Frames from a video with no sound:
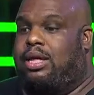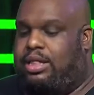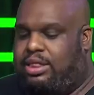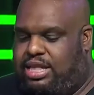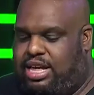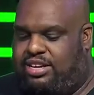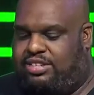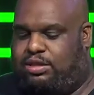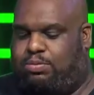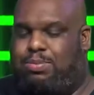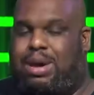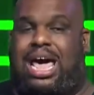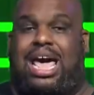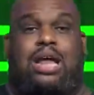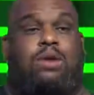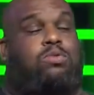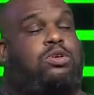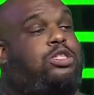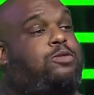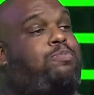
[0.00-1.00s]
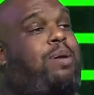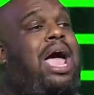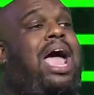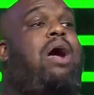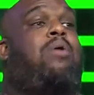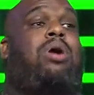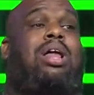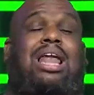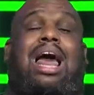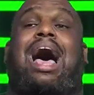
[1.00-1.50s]
This man was
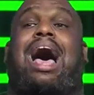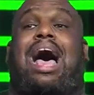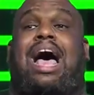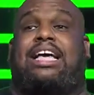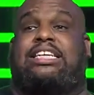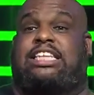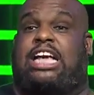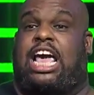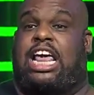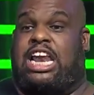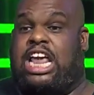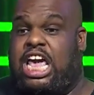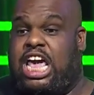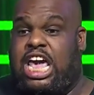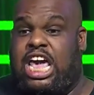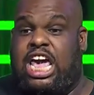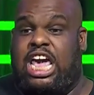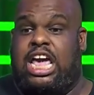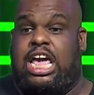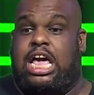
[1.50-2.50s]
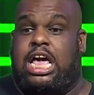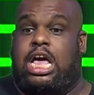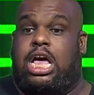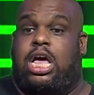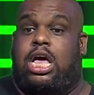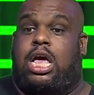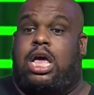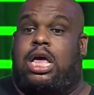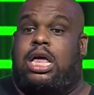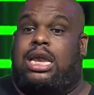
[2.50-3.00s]
paralyzed and he
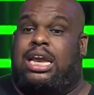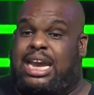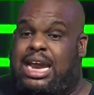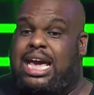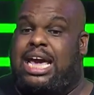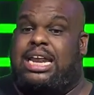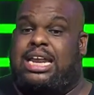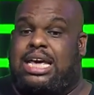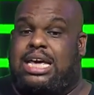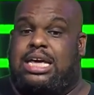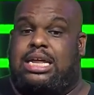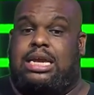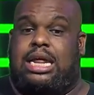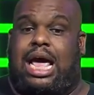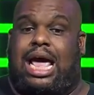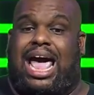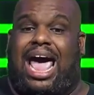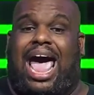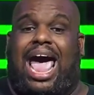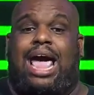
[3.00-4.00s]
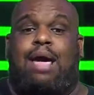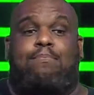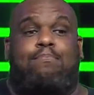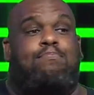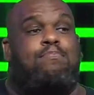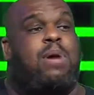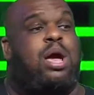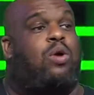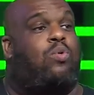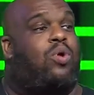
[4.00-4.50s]
needed a
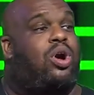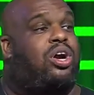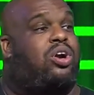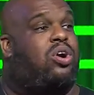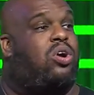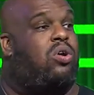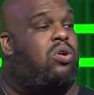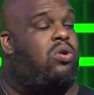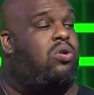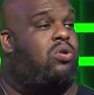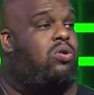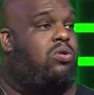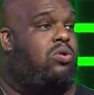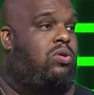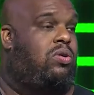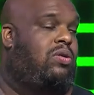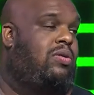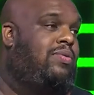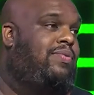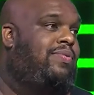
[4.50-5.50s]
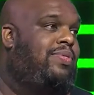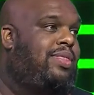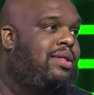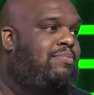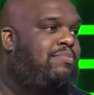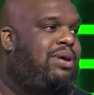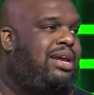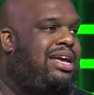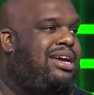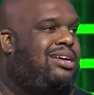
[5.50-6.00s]
miracle,
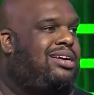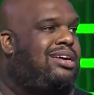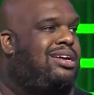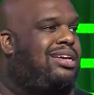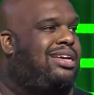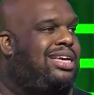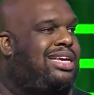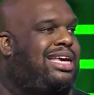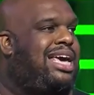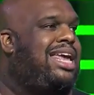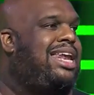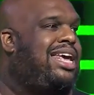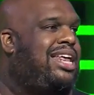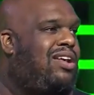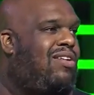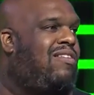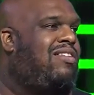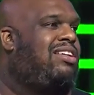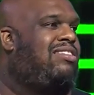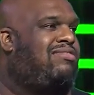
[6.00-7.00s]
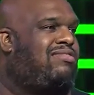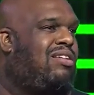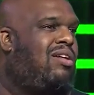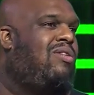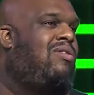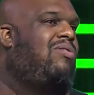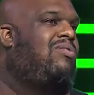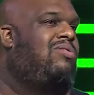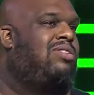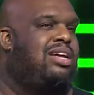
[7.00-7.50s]
but he couldn't get it on his
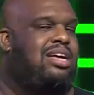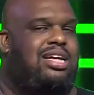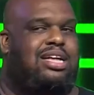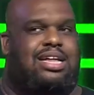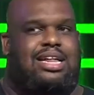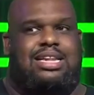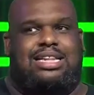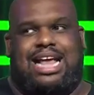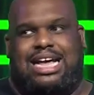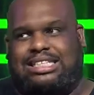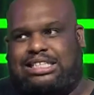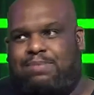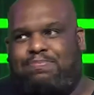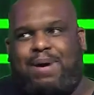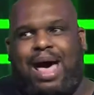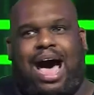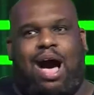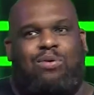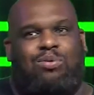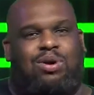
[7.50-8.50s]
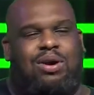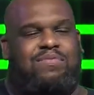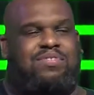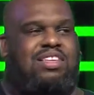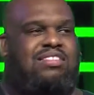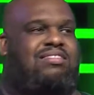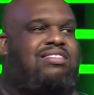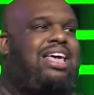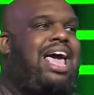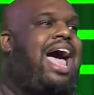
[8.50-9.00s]
own. That's the power of
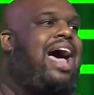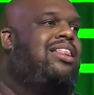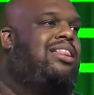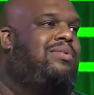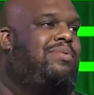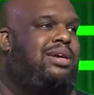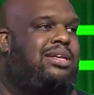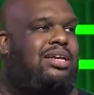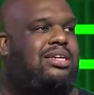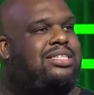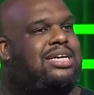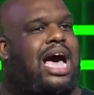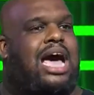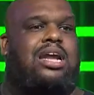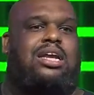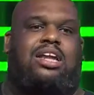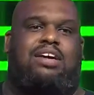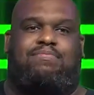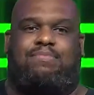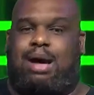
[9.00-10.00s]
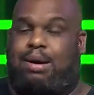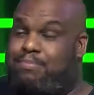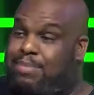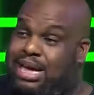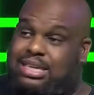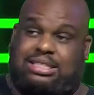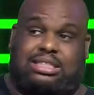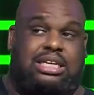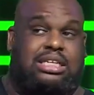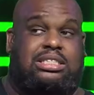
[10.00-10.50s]
this gathering. The title of my
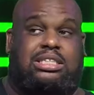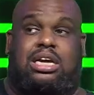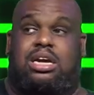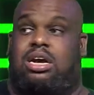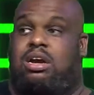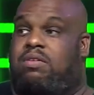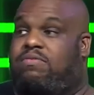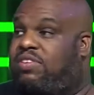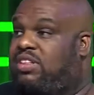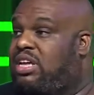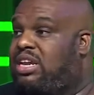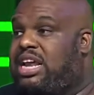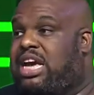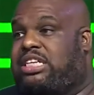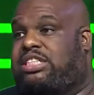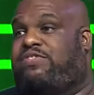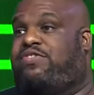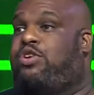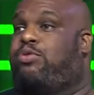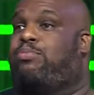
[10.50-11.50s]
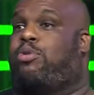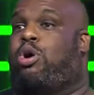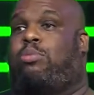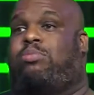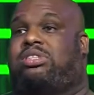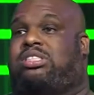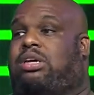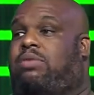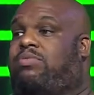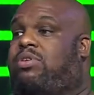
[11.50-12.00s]
message for the next few
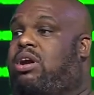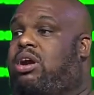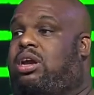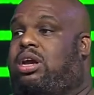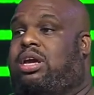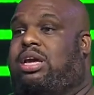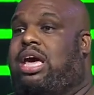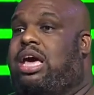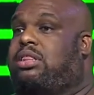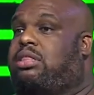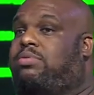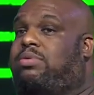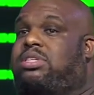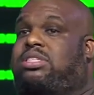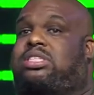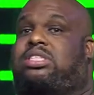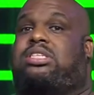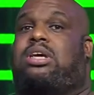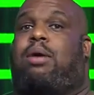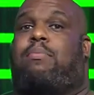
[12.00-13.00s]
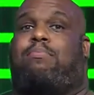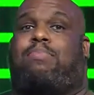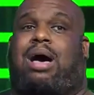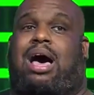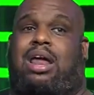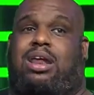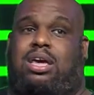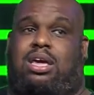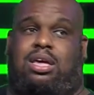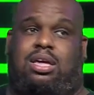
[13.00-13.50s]
moments that we are together is
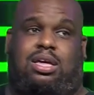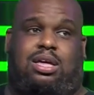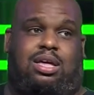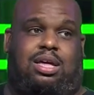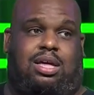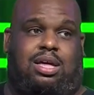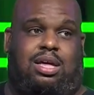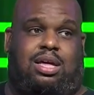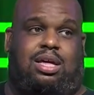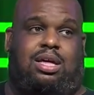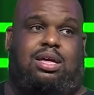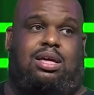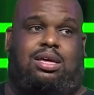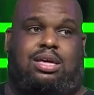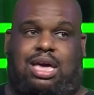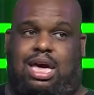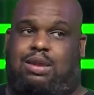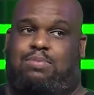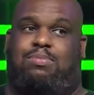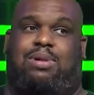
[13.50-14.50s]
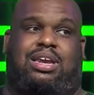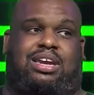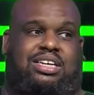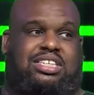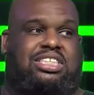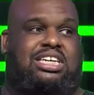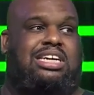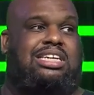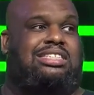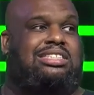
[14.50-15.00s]
Somebody Get Me to
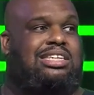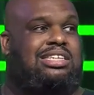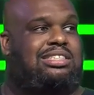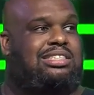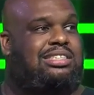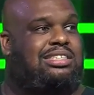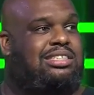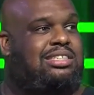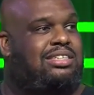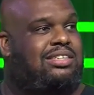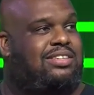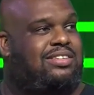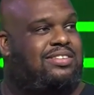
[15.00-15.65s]
Jesus.